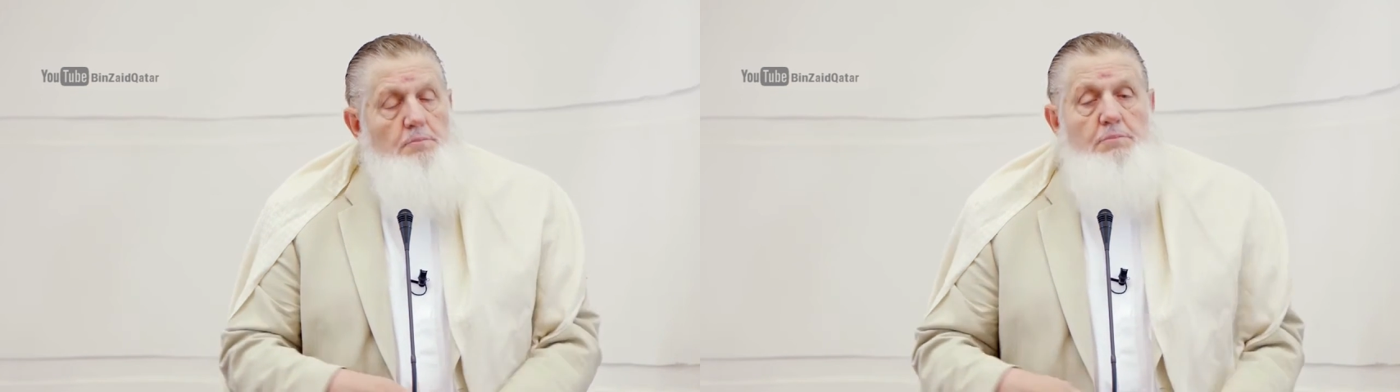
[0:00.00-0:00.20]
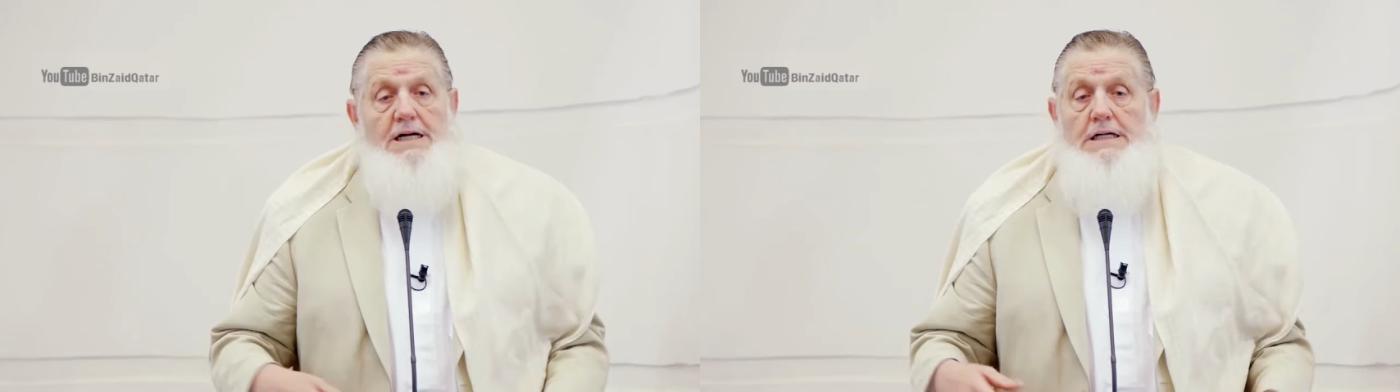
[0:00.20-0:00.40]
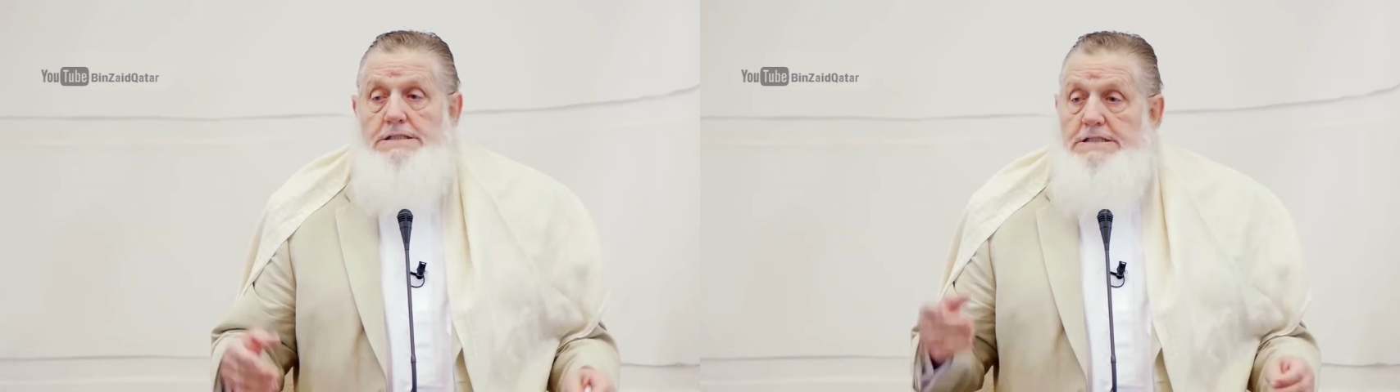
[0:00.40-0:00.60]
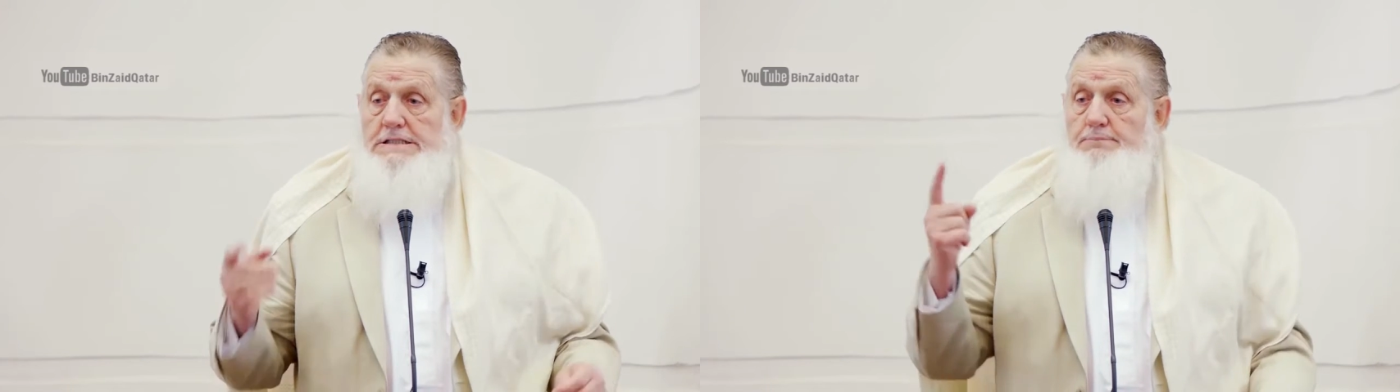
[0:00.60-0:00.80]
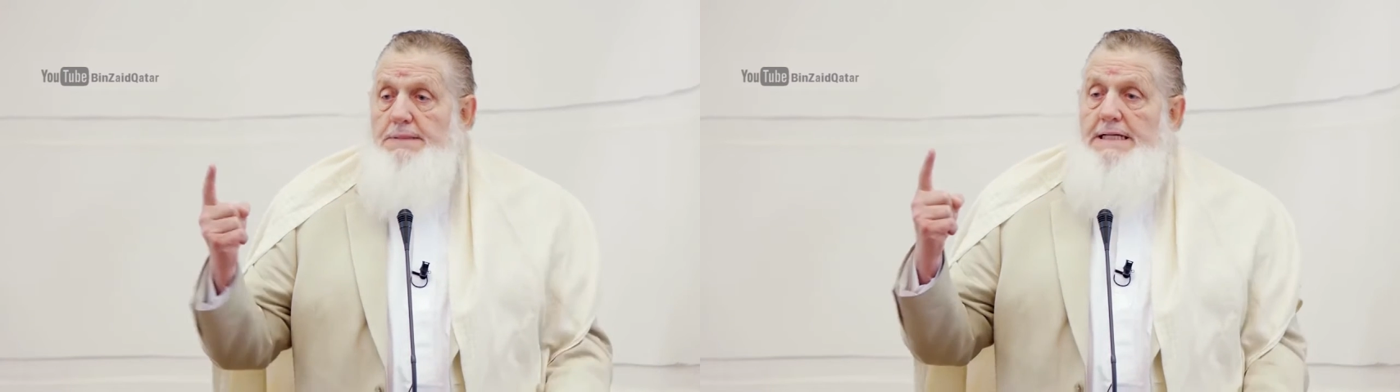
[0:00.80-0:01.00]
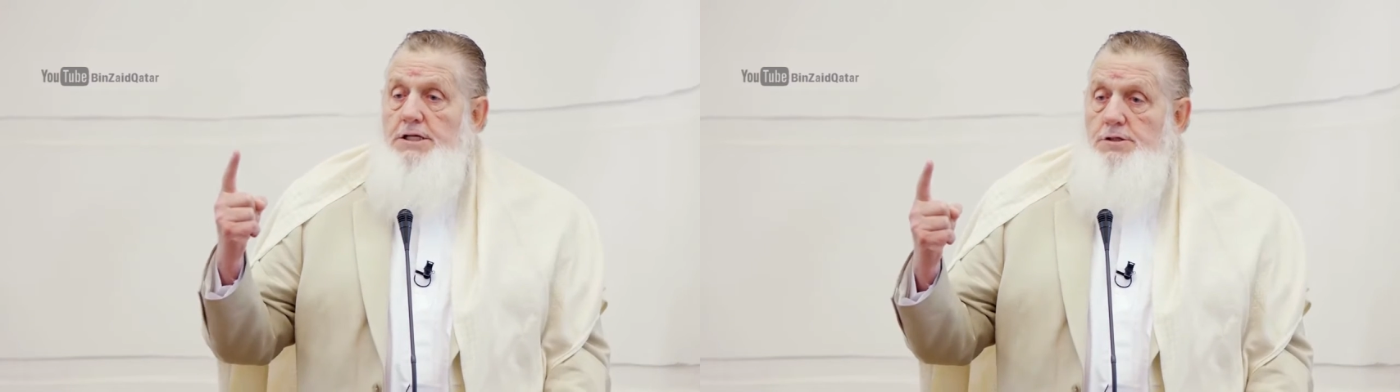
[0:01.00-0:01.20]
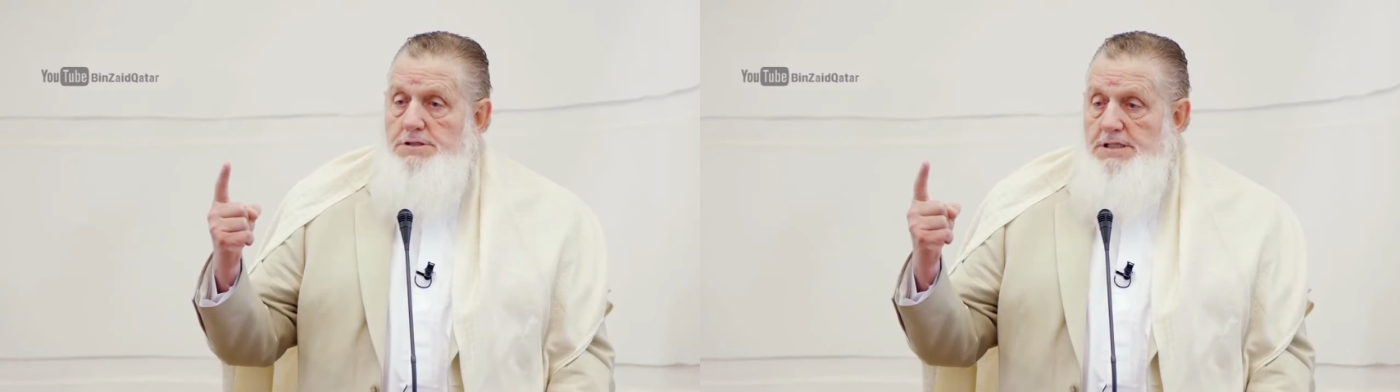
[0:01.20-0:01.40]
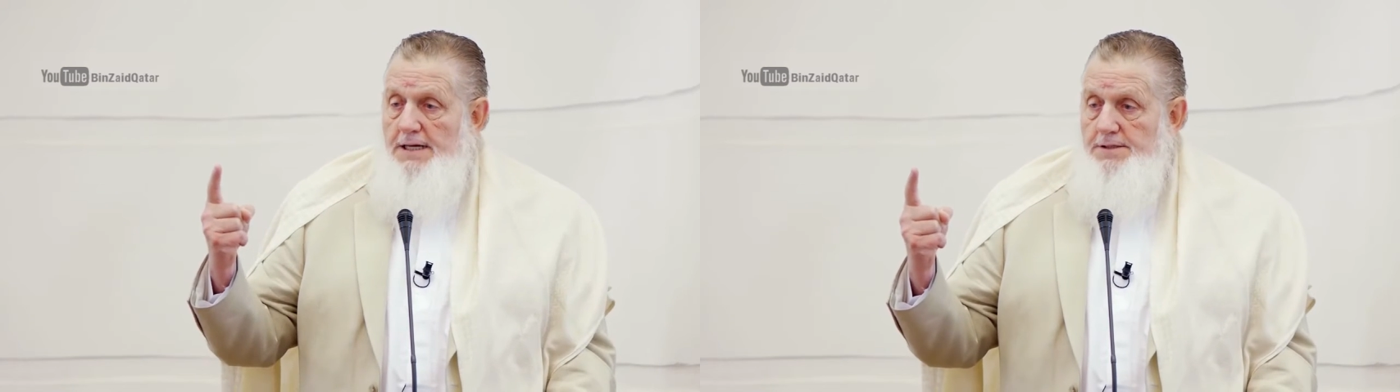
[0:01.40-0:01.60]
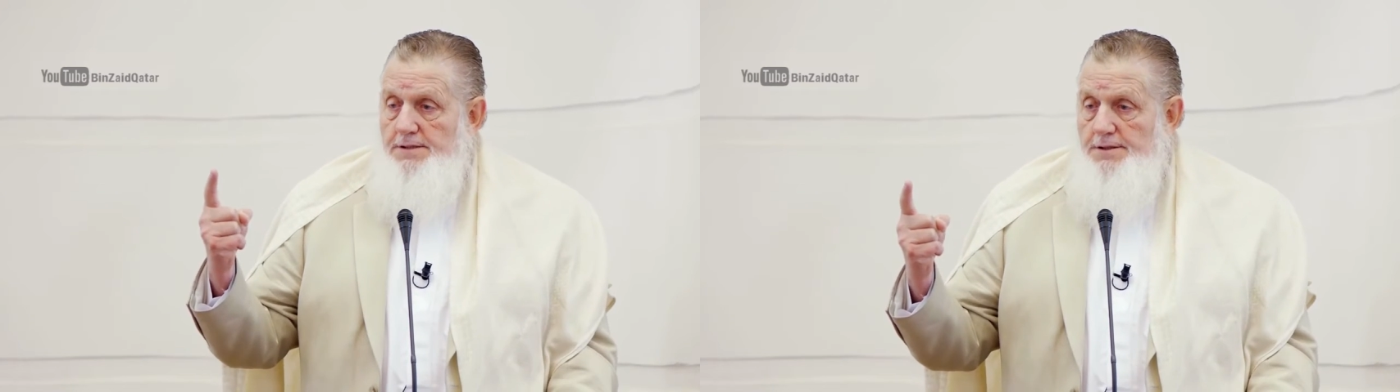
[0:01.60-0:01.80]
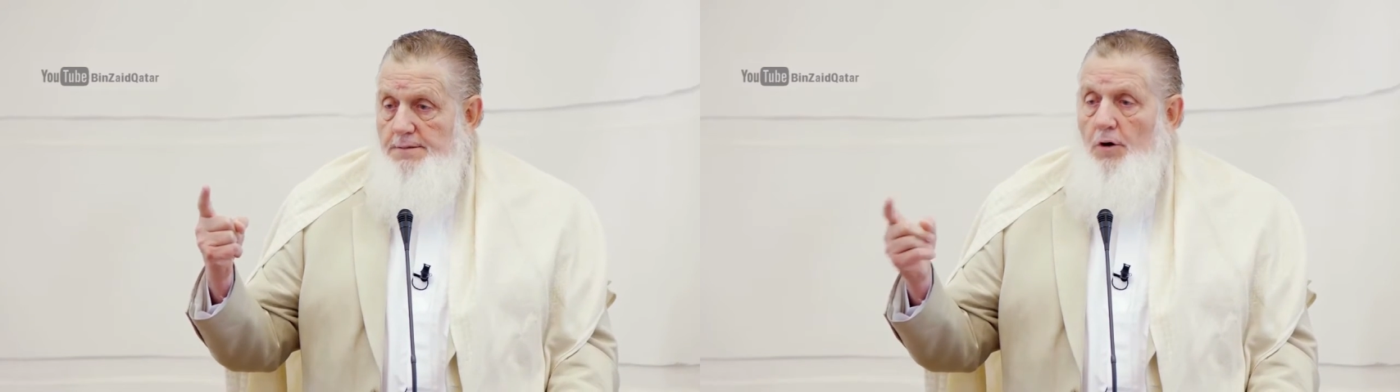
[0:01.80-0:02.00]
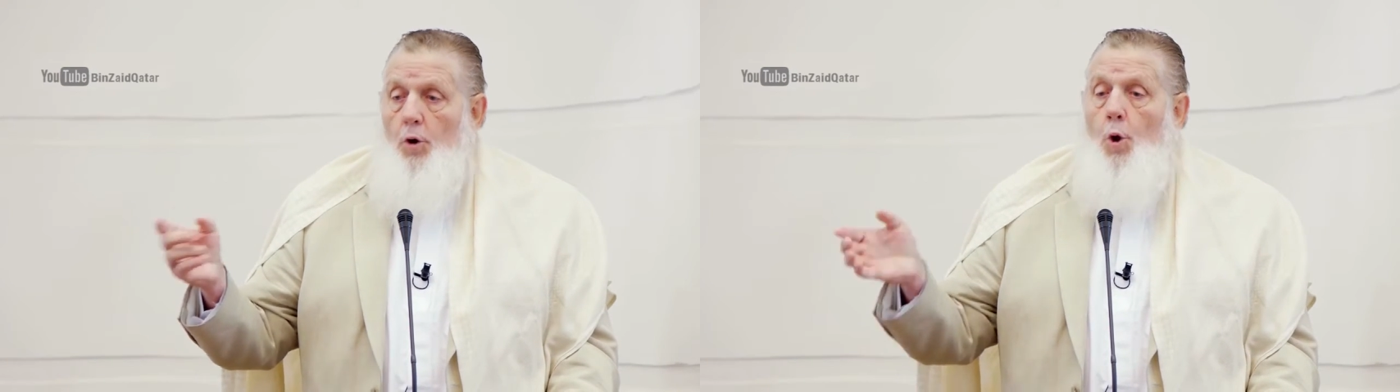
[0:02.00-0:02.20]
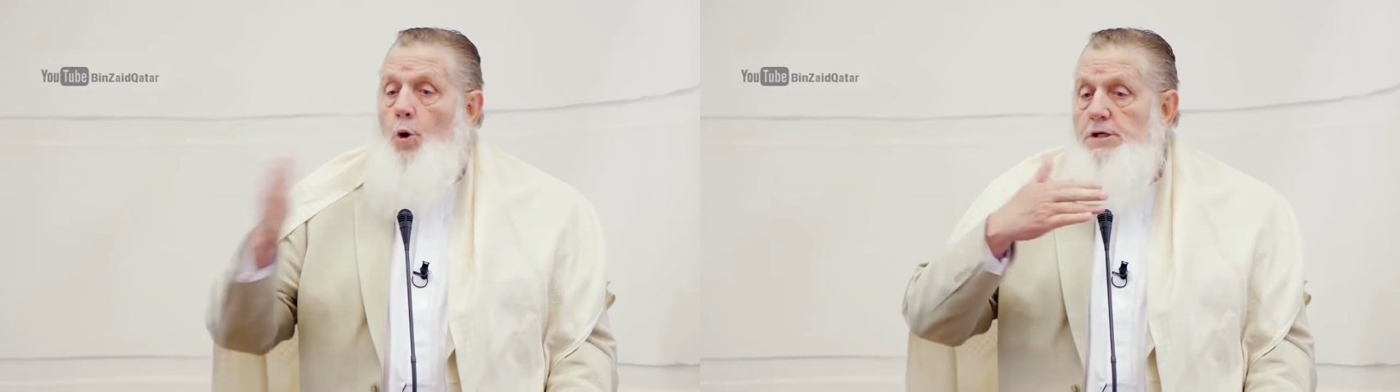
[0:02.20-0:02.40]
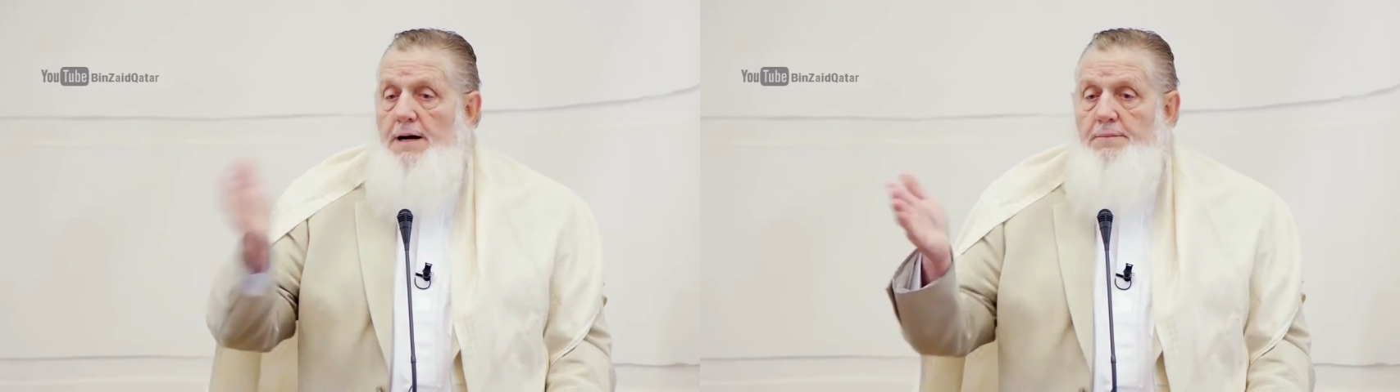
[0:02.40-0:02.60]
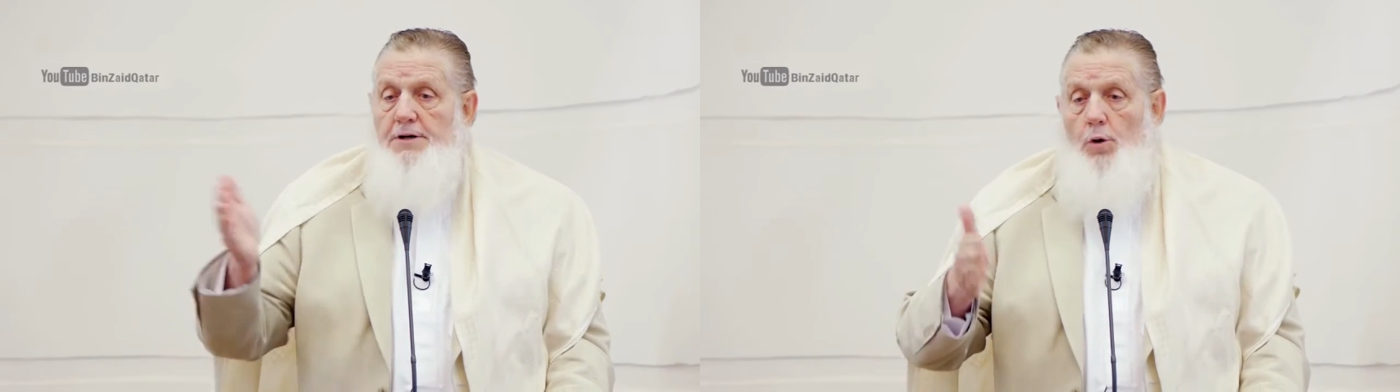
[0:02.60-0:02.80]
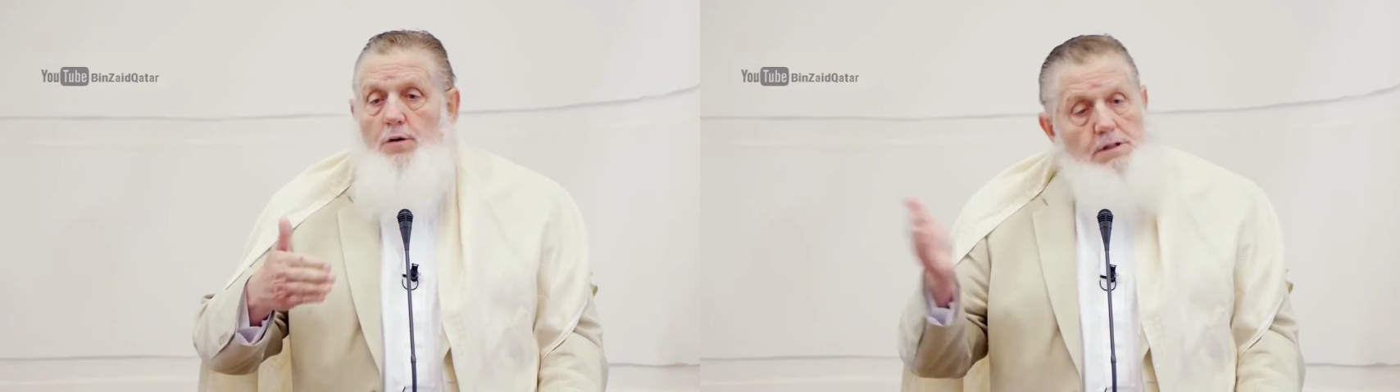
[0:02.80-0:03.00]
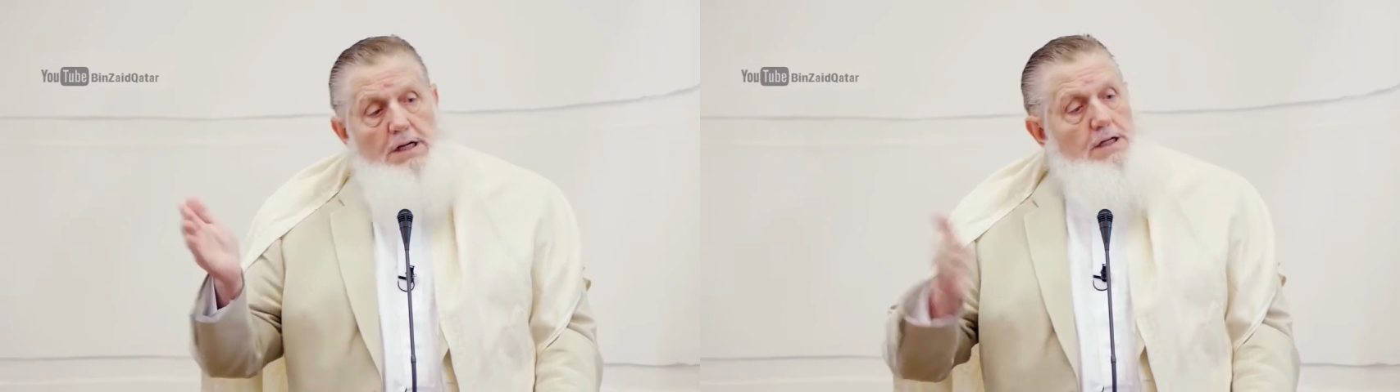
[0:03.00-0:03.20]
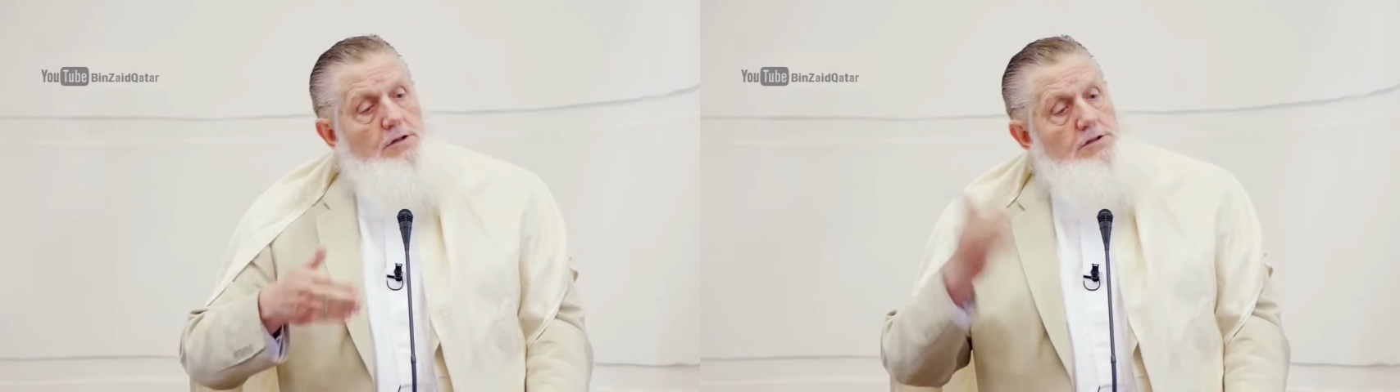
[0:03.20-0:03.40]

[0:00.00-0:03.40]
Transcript: Because somebody used that term a long time ago, that